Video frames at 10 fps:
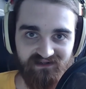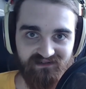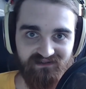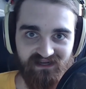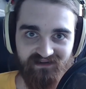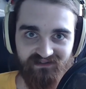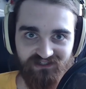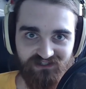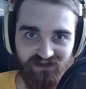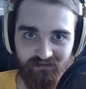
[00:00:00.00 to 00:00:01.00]

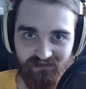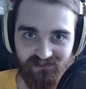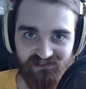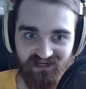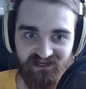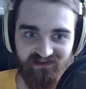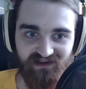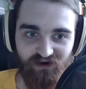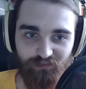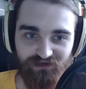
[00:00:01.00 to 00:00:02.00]
English numbers, like,
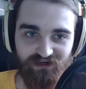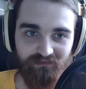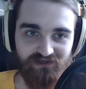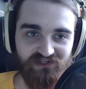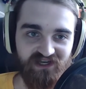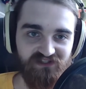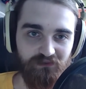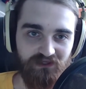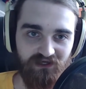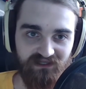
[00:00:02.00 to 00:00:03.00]
Arabic numbers, I guess you
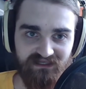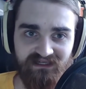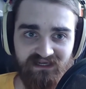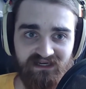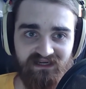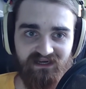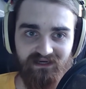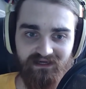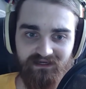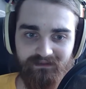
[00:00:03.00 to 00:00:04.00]
would call it.
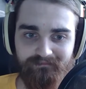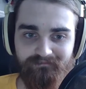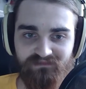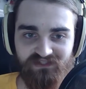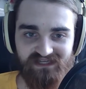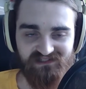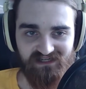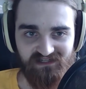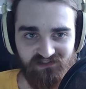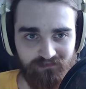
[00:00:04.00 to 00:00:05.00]
So that's
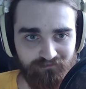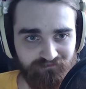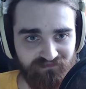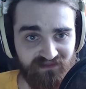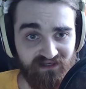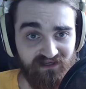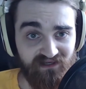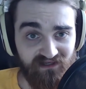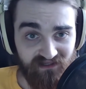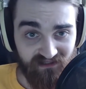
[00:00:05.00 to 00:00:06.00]
nice.
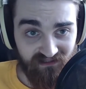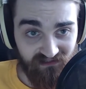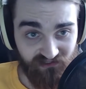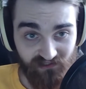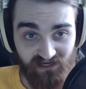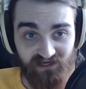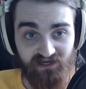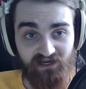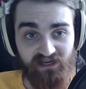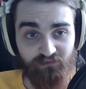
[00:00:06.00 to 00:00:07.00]
So yeah,
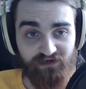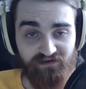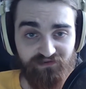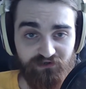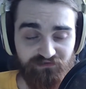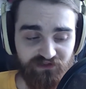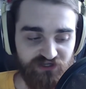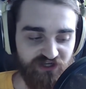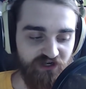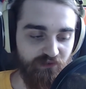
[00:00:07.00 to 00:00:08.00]
and would I ever do it for the
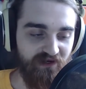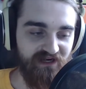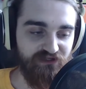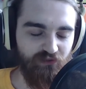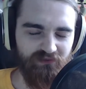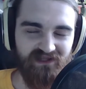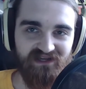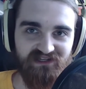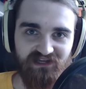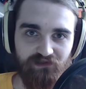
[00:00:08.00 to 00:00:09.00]
show? I toyed with the
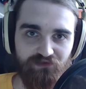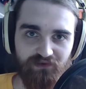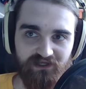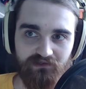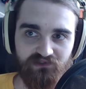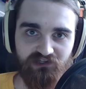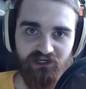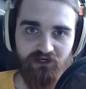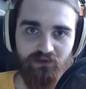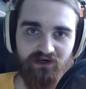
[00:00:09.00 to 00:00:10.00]
idea, like, 3 years
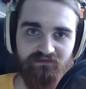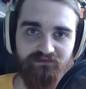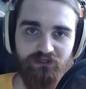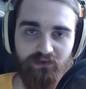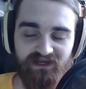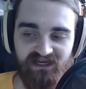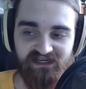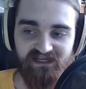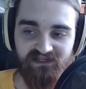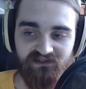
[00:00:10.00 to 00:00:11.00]
ago of doing
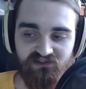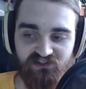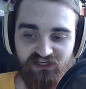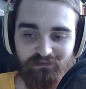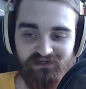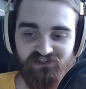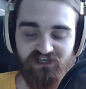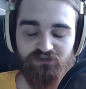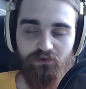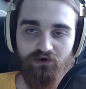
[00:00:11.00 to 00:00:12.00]
a
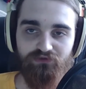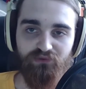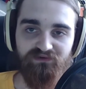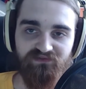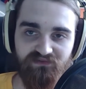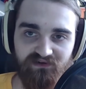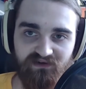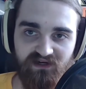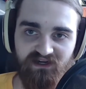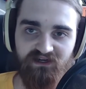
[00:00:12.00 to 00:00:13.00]
stage-by-stage walkthrough
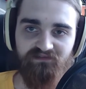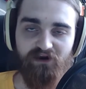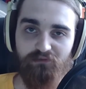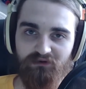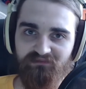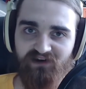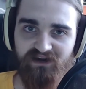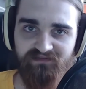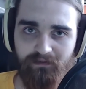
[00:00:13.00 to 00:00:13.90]
of Fire Emblem 5.